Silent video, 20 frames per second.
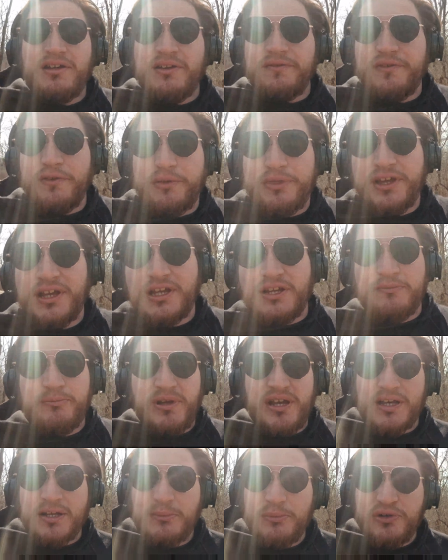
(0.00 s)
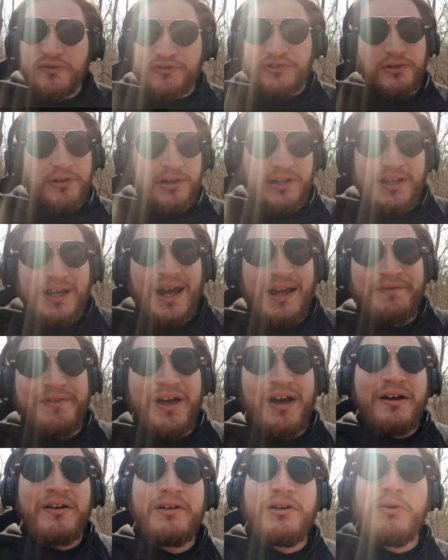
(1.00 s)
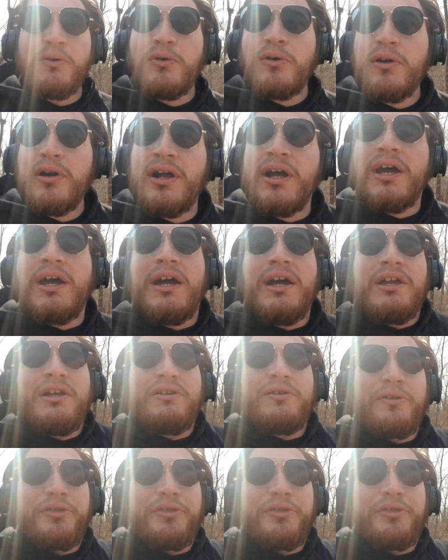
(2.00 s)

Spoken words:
If you're thinking of making a move to the Lehigh Valley, or you're